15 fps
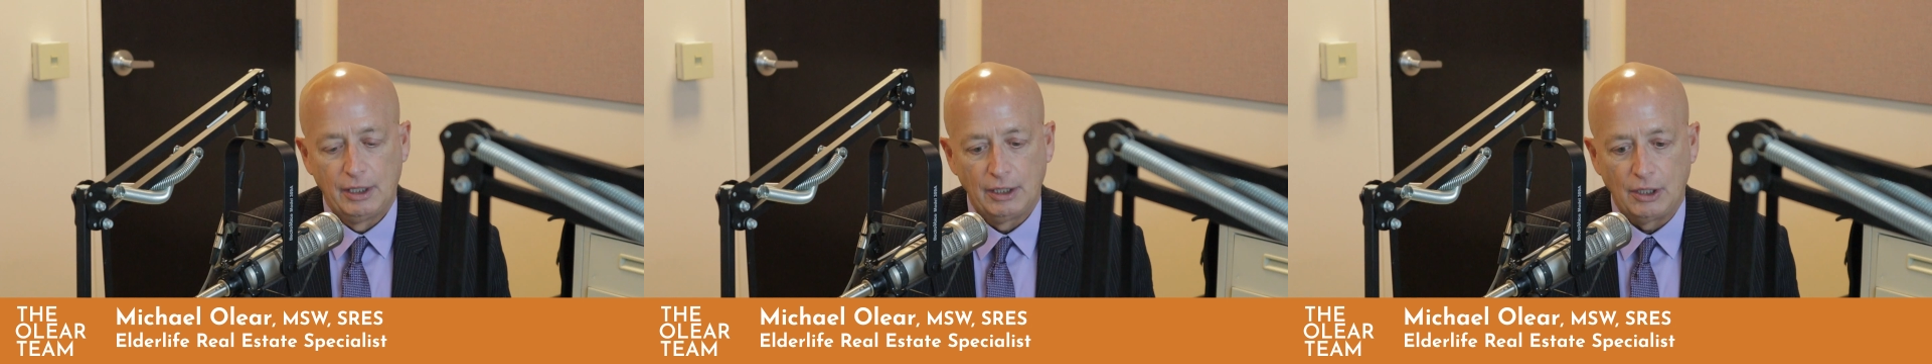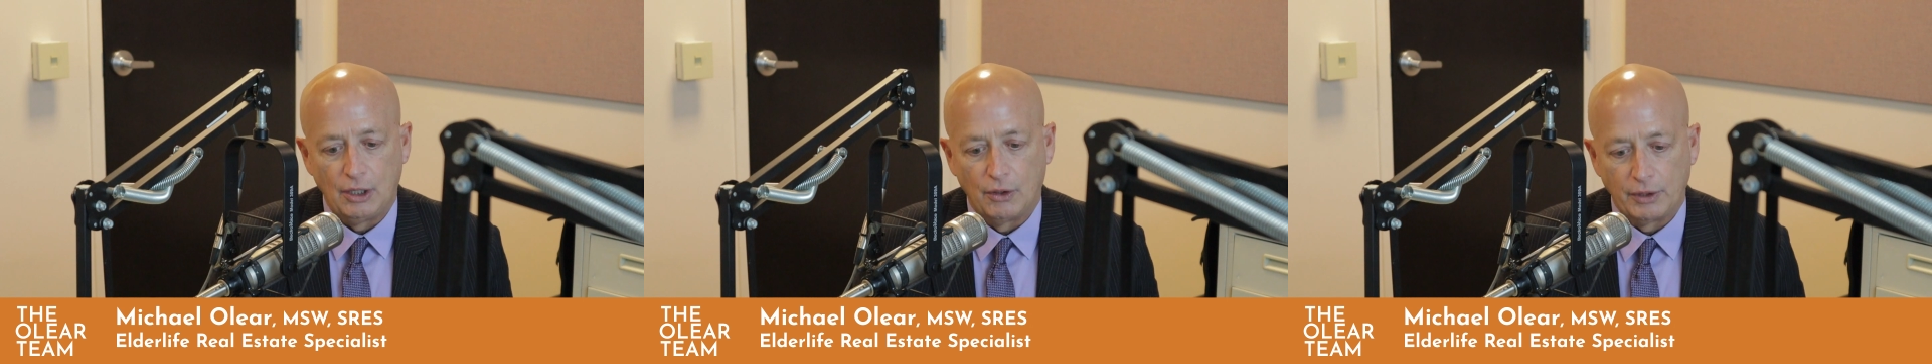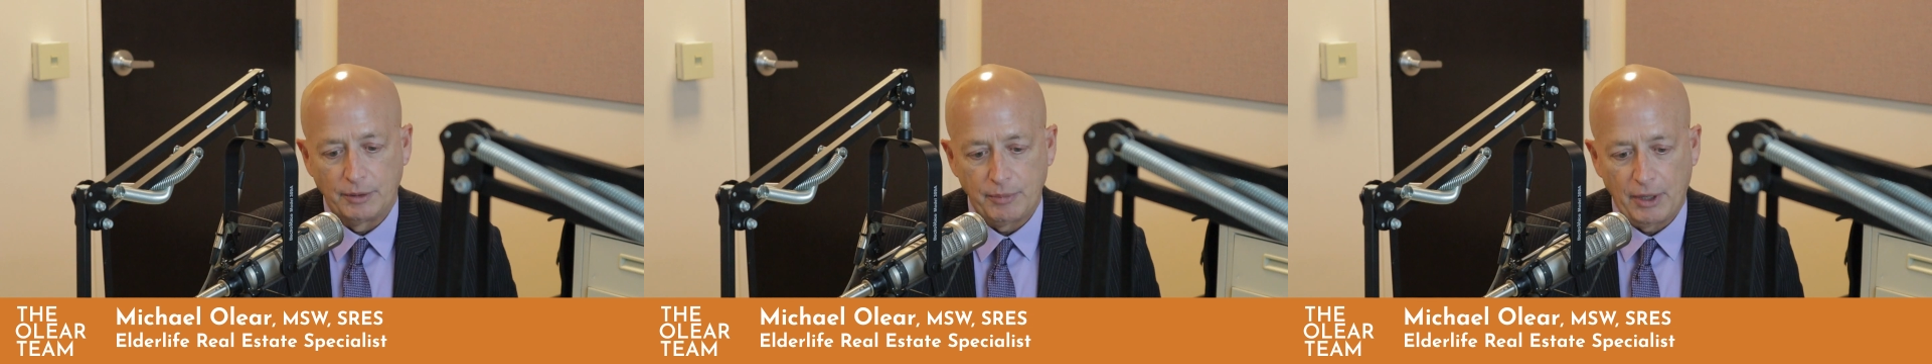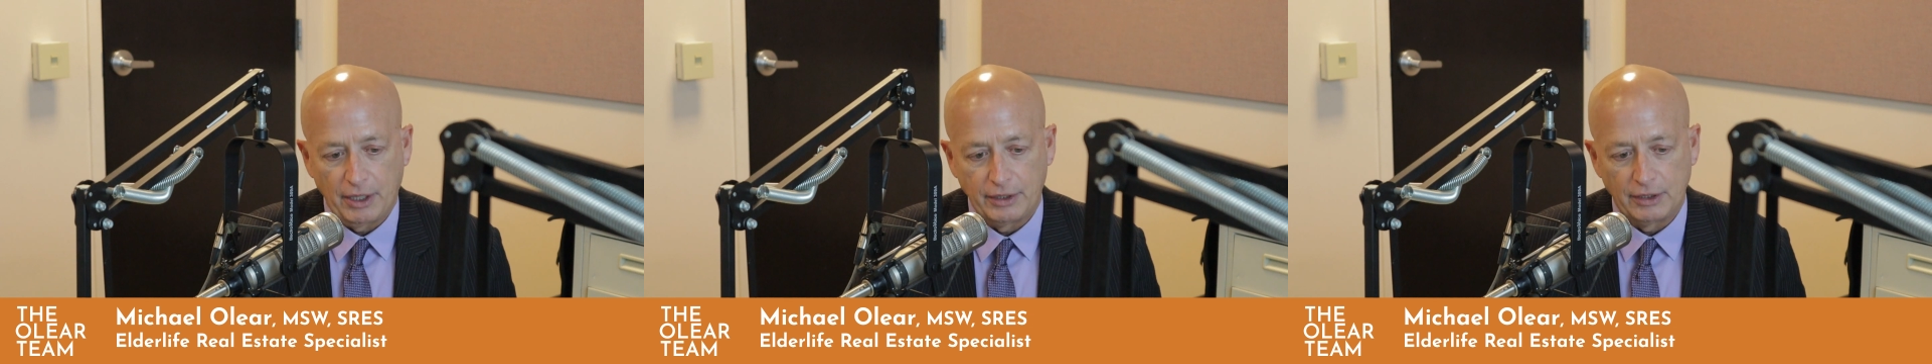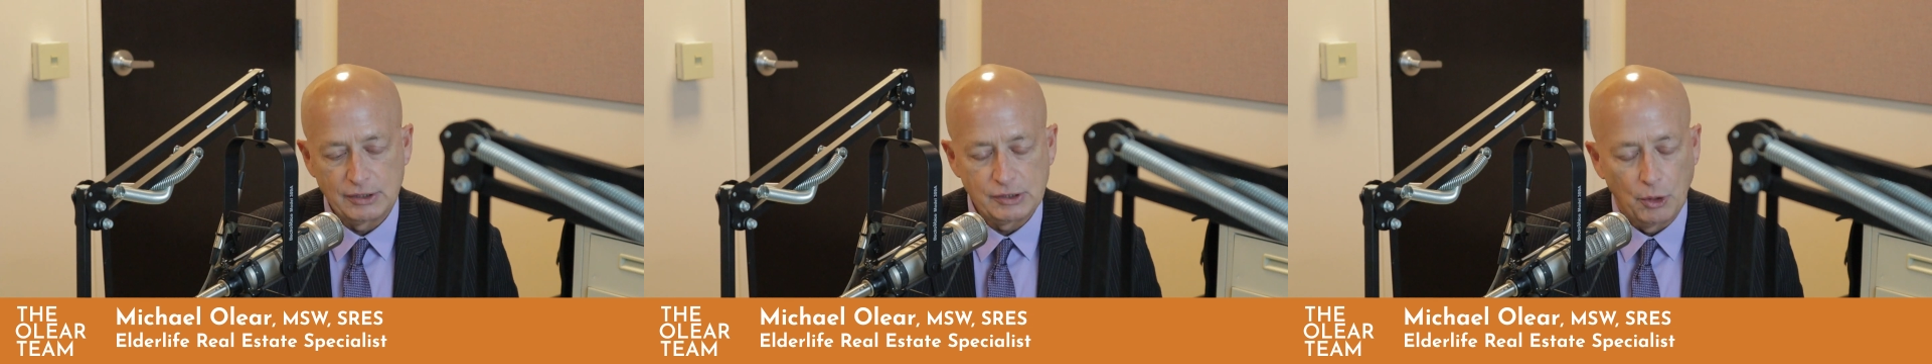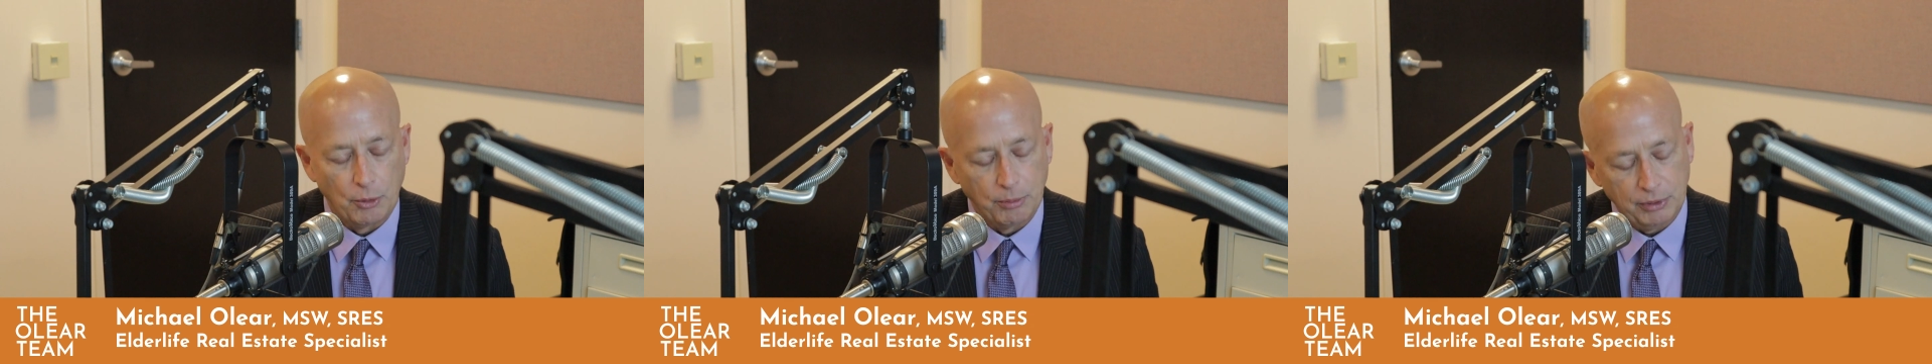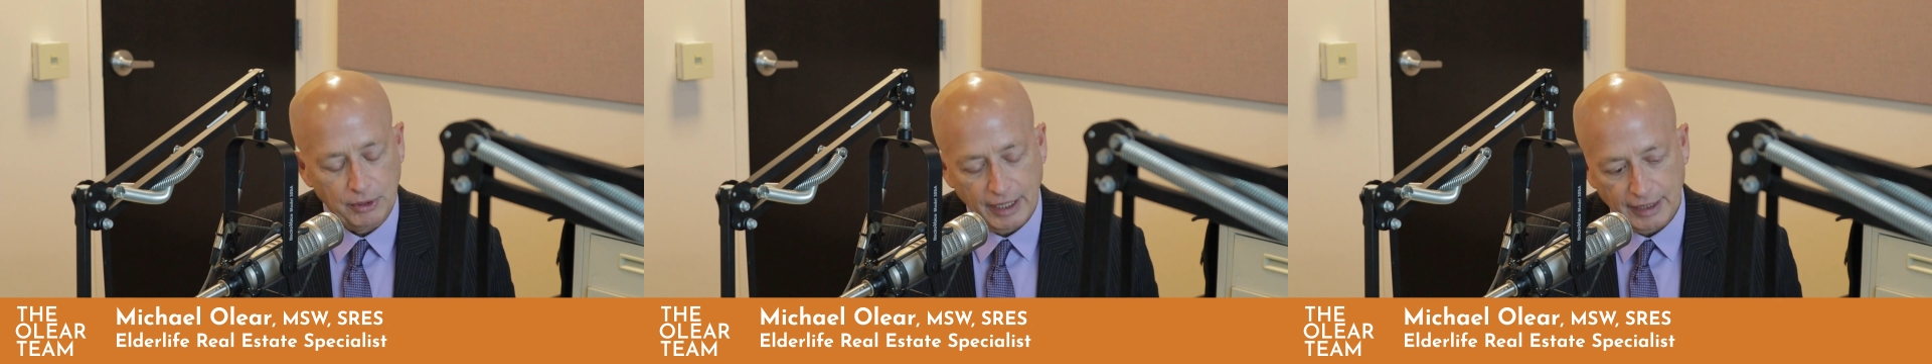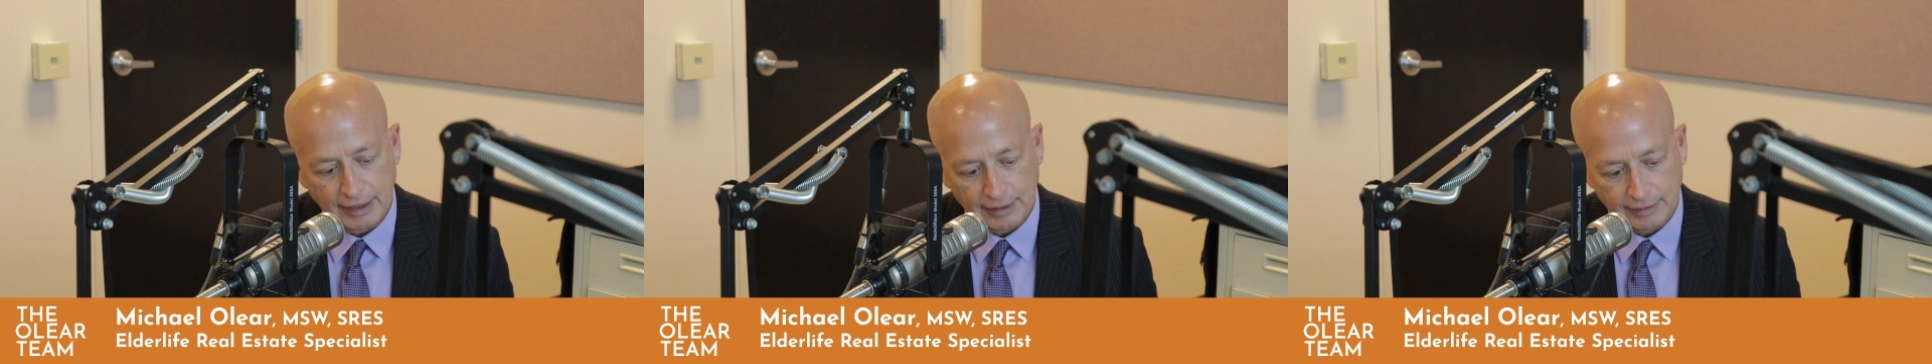and part of this whole
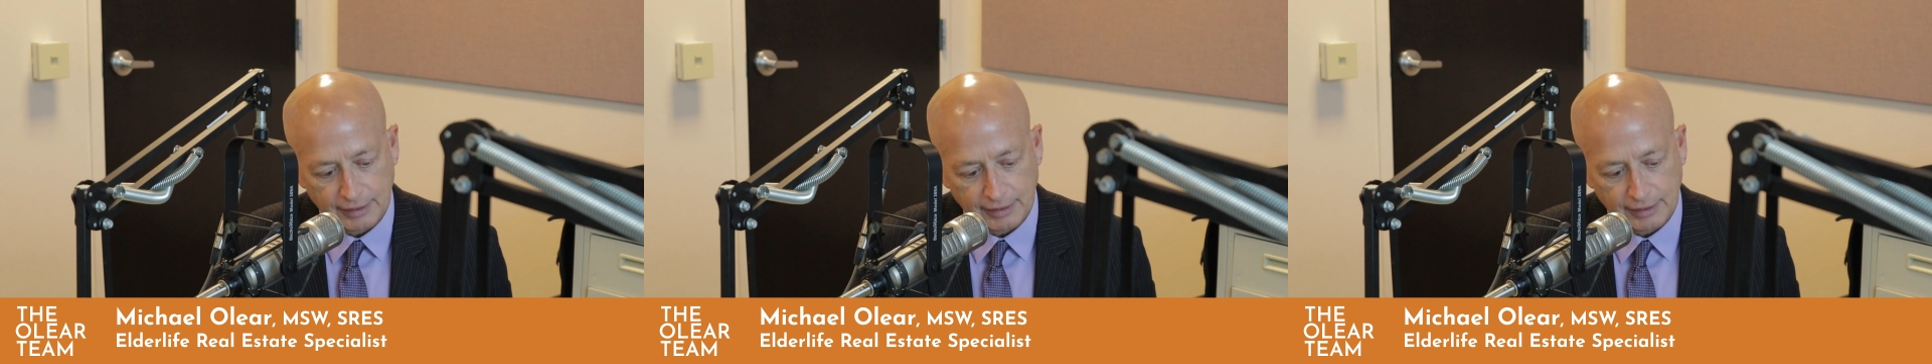planning